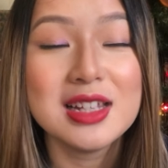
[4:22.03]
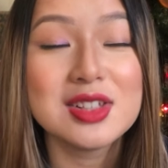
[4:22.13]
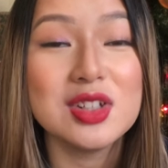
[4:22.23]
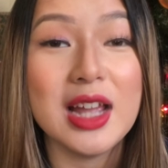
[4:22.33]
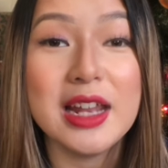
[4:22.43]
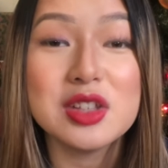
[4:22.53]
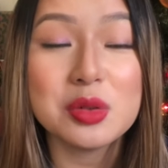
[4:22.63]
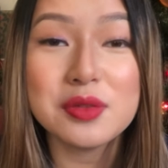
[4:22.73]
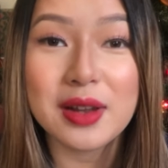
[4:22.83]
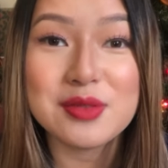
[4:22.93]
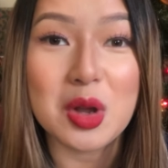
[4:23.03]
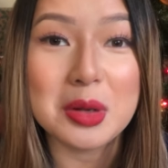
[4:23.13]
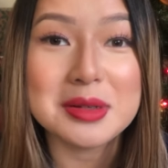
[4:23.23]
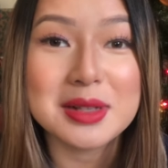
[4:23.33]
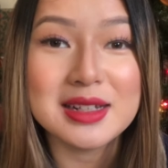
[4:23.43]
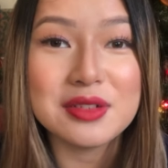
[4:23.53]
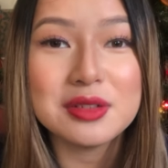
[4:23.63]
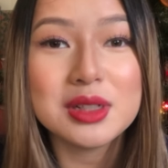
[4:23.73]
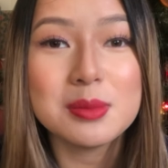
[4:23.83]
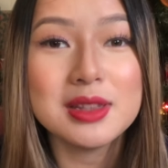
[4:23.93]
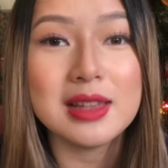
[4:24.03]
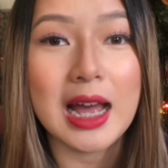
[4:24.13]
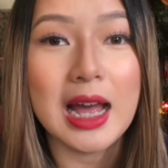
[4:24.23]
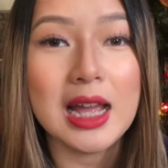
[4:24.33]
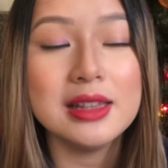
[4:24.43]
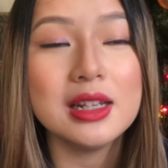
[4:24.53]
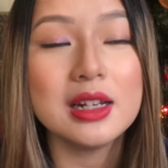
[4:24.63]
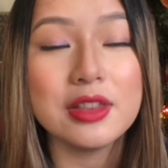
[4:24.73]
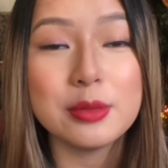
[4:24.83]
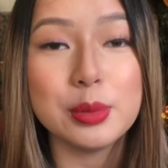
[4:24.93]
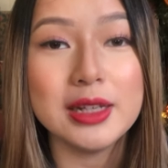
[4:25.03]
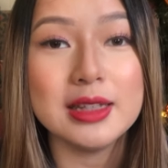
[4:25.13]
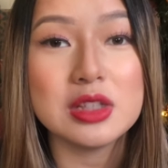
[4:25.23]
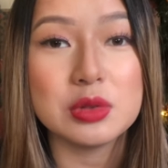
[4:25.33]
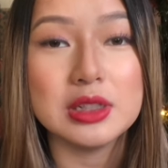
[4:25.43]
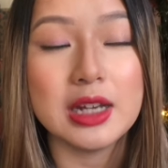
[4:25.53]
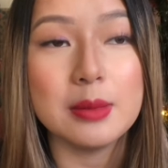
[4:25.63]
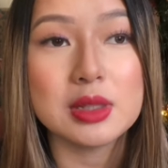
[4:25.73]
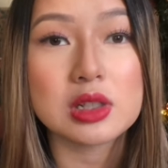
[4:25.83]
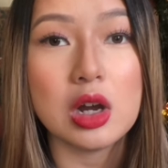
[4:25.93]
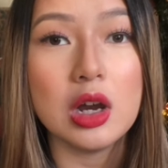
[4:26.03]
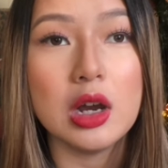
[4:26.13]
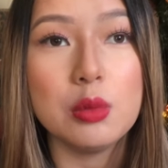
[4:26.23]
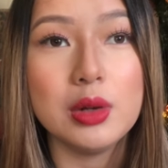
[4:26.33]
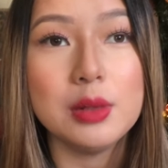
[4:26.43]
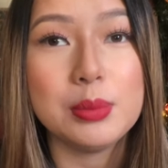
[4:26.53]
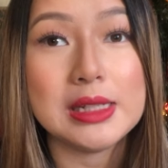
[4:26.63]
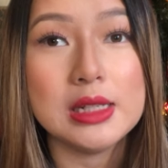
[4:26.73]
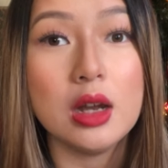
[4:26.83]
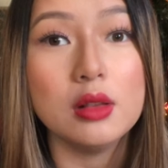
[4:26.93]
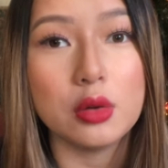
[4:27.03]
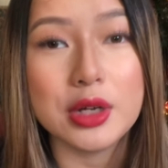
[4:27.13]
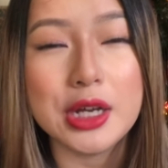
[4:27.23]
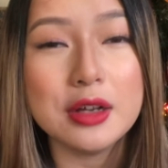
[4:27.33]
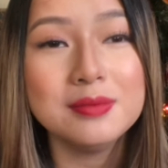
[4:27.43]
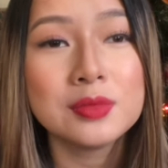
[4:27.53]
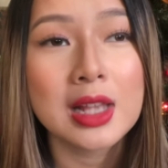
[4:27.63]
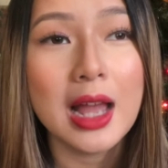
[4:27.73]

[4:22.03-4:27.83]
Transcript: So yeah, and it's only five dollars, so I definitely recommend that. And then another brand that's really good at mascara would be L'Oreal.